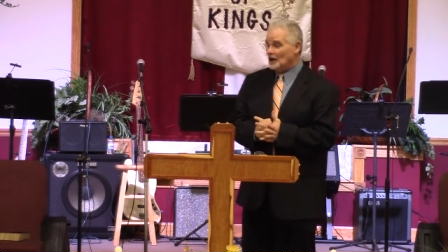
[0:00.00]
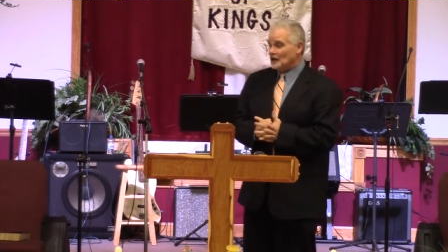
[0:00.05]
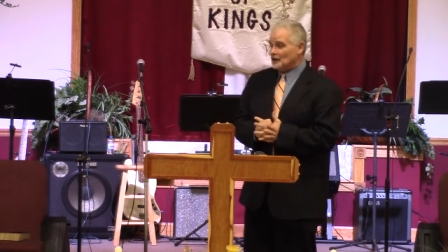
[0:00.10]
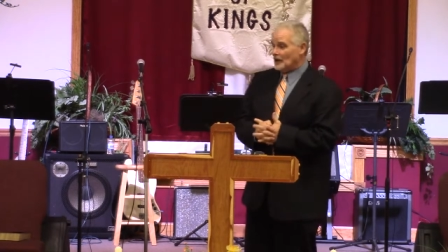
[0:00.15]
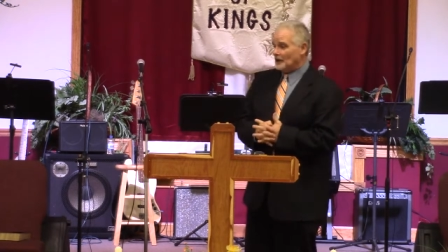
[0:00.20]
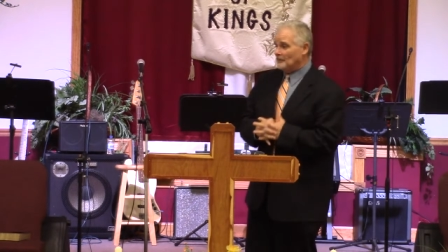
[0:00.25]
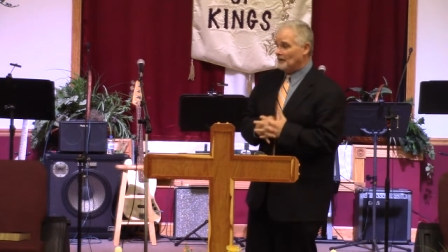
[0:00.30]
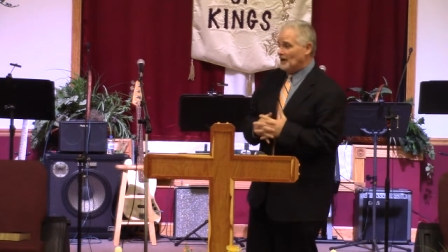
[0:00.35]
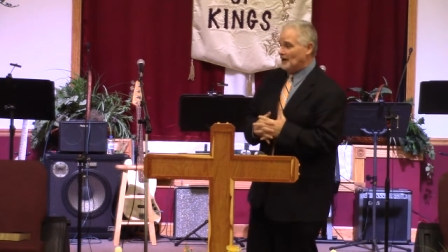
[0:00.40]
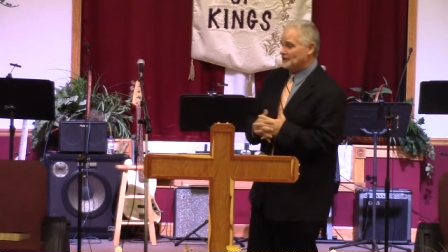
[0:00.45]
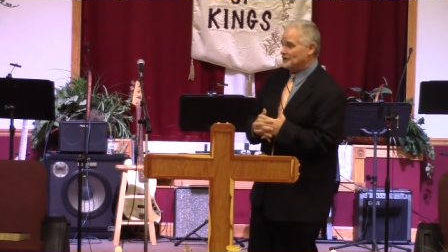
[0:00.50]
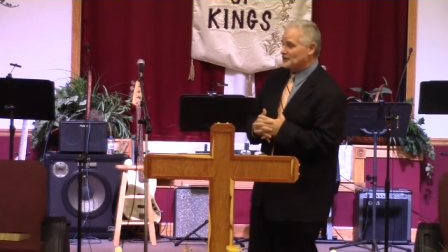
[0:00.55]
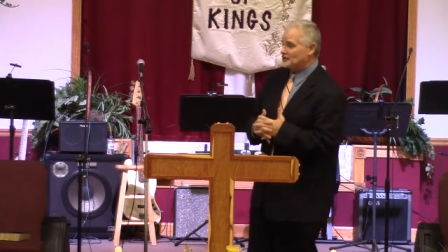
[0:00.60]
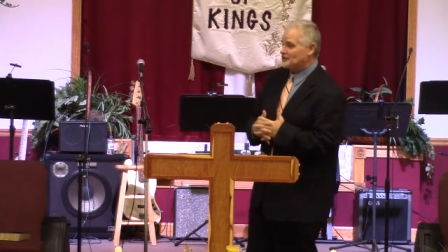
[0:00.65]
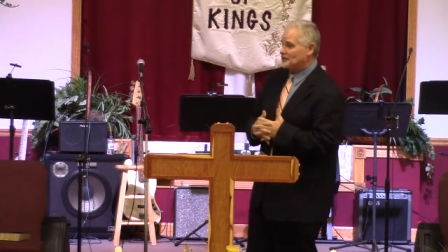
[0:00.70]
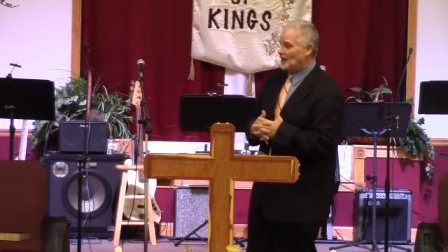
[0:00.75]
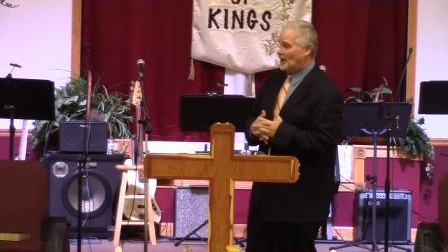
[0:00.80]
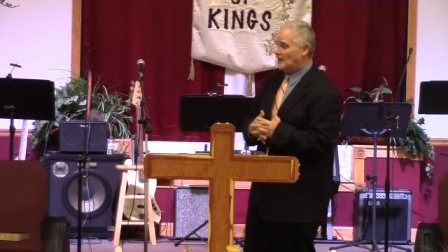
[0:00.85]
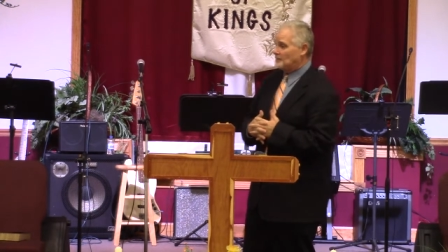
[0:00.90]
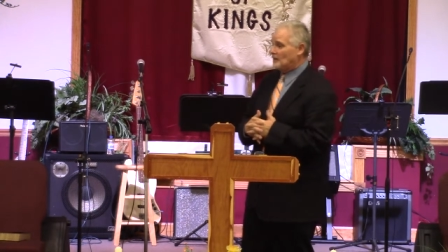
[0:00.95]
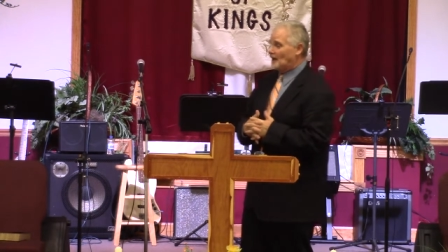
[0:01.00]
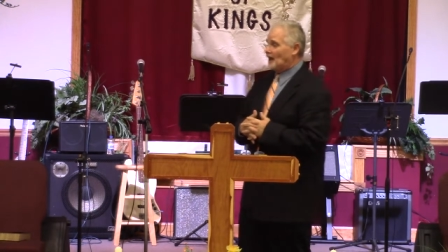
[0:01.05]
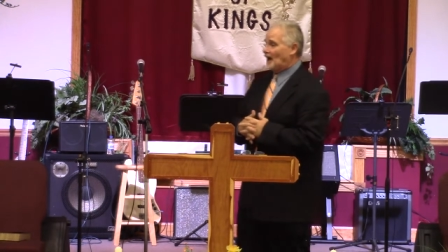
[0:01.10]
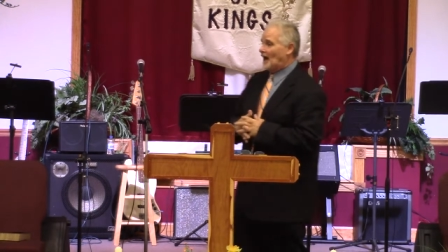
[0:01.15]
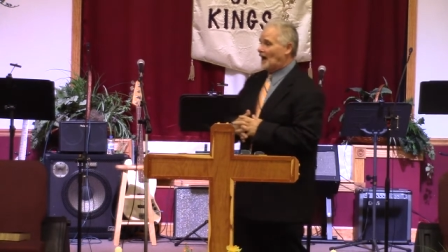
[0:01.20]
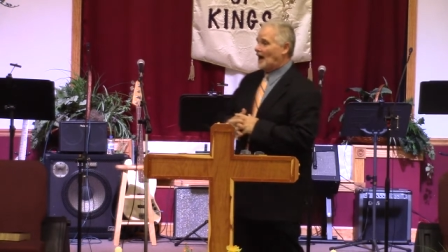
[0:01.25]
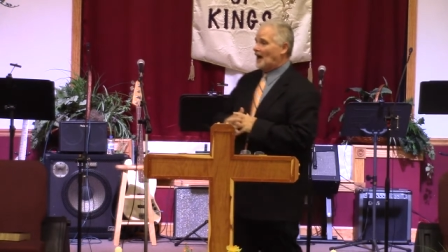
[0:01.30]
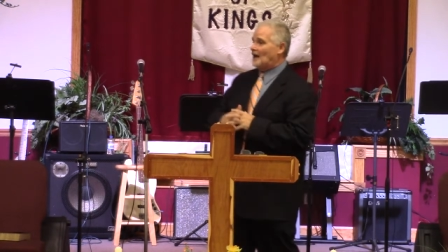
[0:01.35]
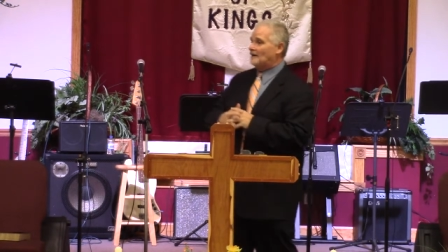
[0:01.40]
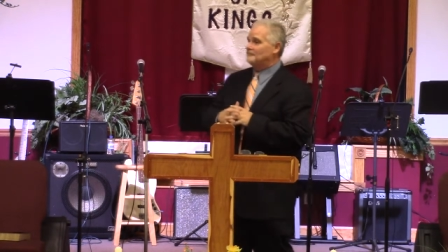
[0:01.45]
I made the statement,
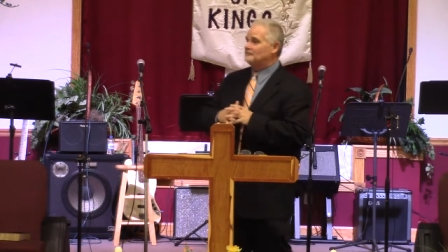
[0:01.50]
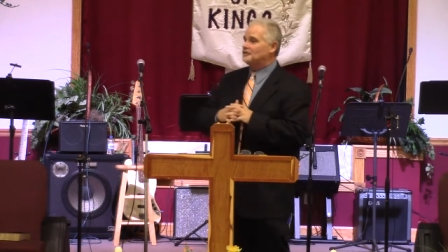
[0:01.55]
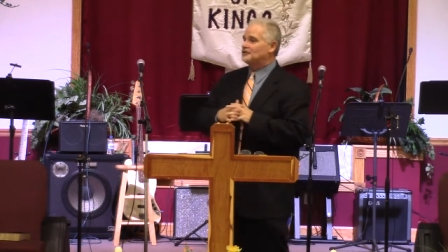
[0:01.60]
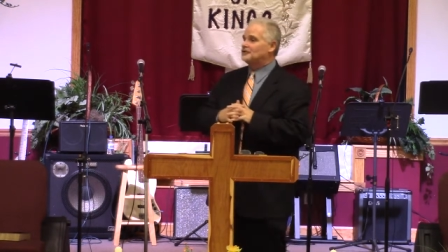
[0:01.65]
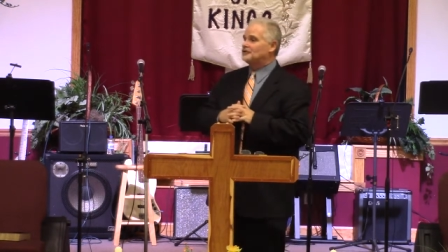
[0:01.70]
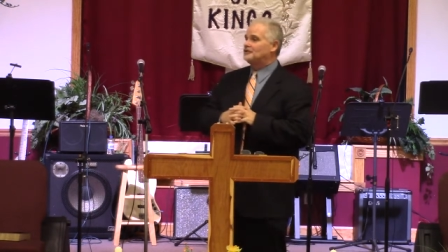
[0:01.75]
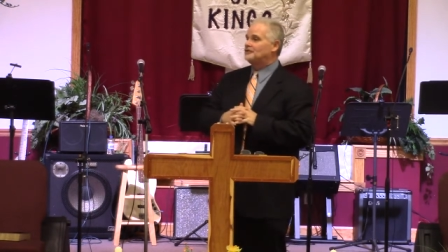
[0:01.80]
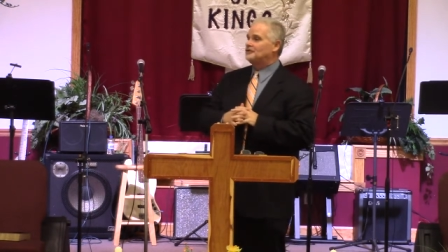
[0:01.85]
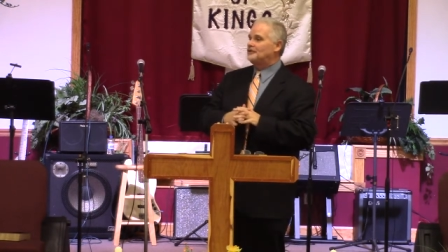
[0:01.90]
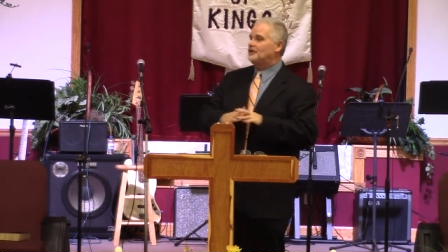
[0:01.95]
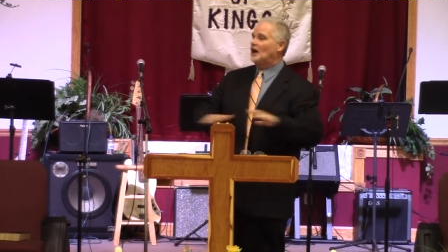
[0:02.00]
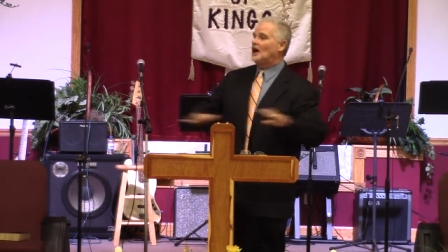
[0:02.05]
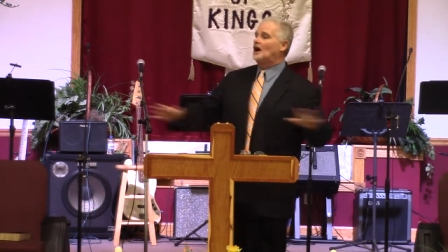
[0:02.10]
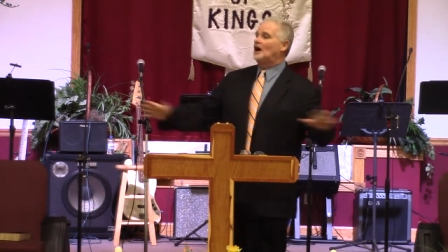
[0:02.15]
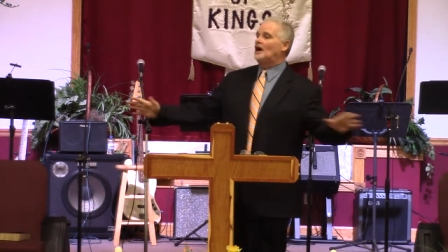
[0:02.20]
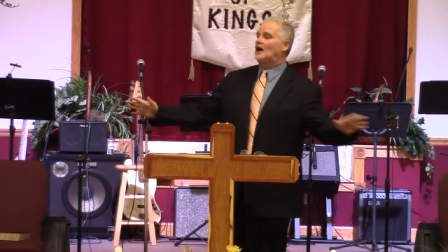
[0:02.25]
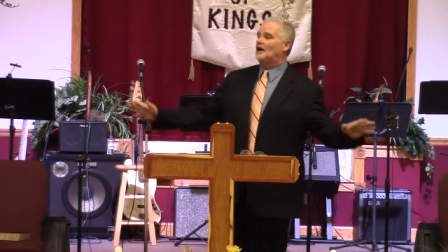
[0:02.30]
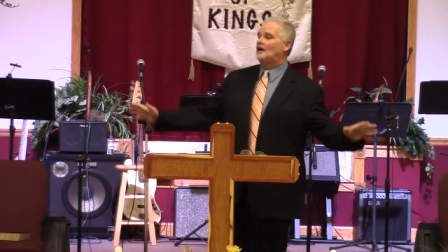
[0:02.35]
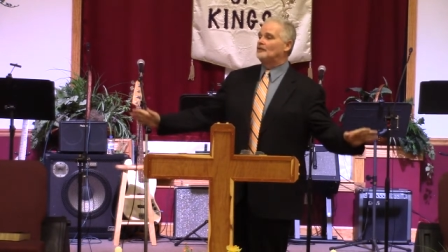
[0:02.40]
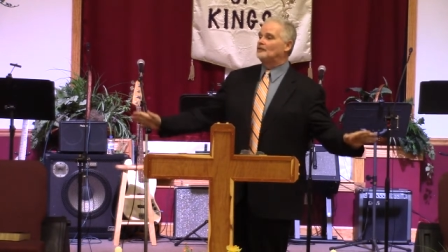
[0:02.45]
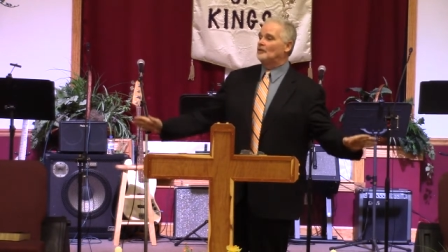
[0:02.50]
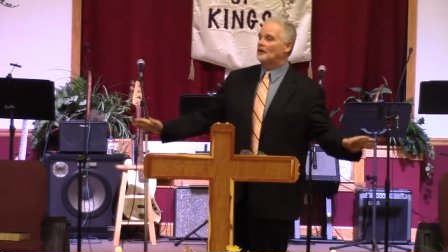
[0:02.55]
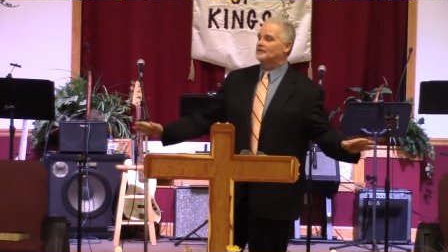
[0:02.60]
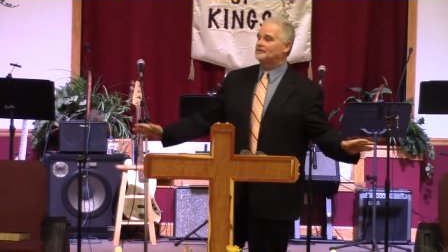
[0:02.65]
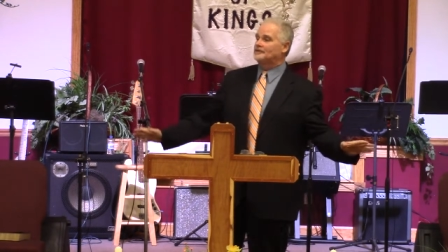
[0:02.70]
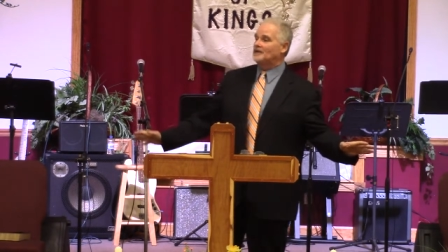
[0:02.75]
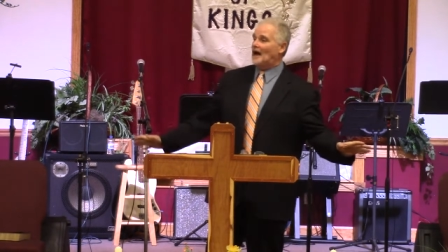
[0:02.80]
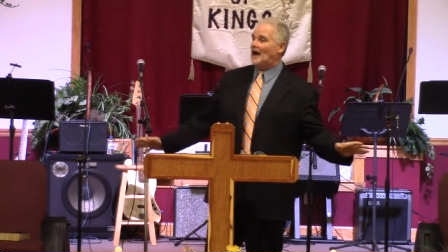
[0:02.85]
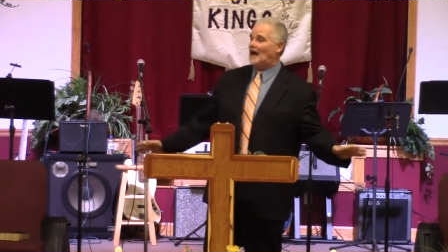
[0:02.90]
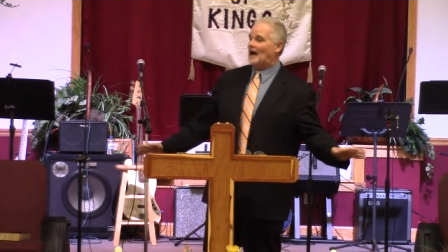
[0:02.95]
I'm done
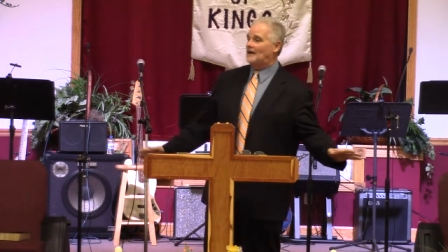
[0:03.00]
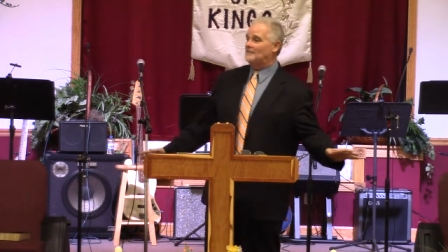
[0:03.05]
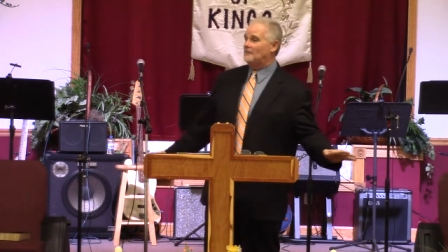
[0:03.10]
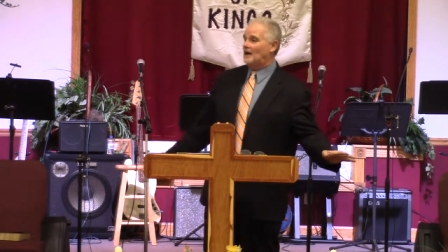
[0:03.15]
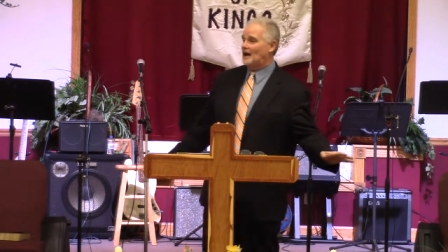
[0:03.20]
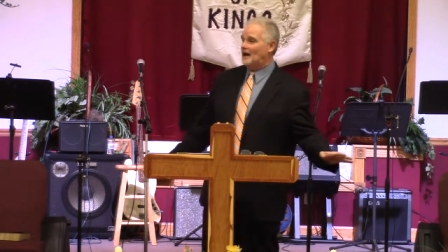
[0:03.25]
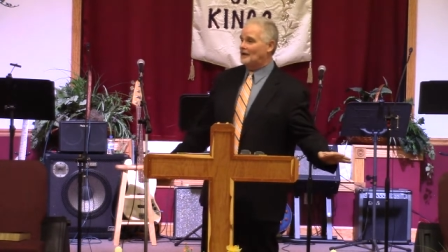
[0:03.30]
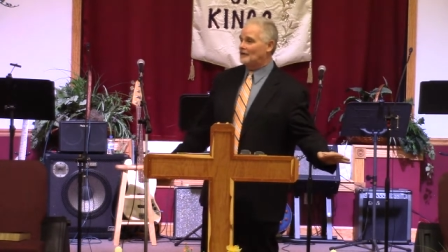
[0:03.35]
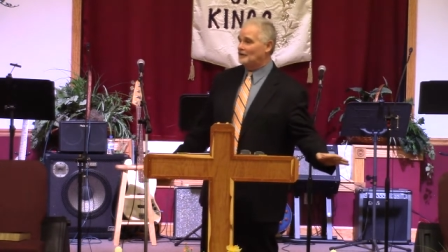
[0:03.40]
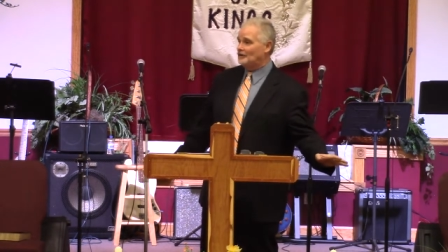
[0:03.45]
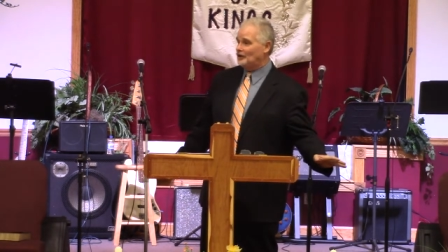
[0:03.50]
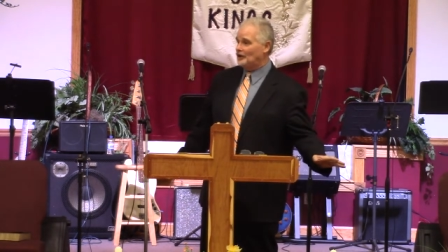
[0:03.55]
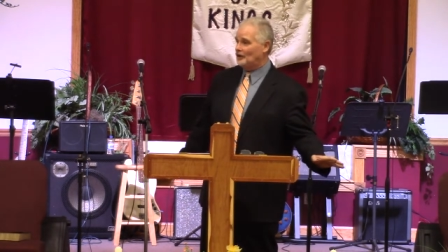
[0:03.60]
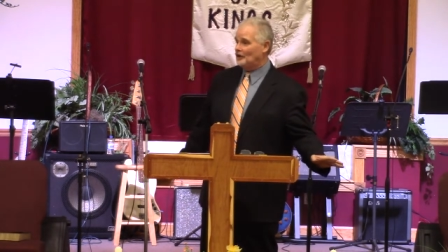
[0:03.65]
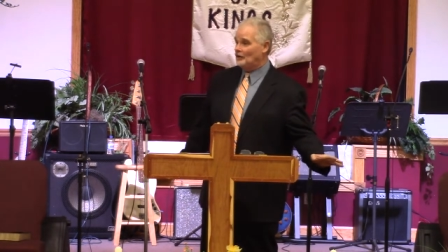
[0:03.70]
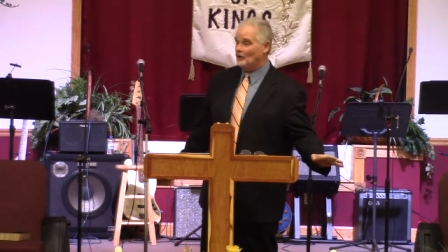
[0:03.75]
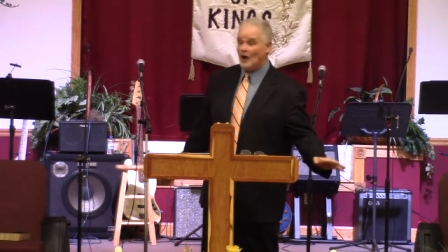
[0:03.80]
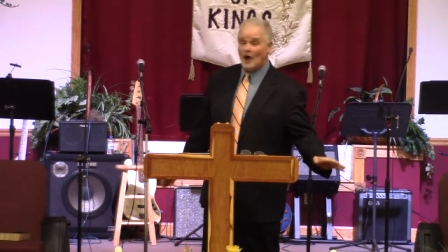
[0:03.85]
with Diet Mountain Dew.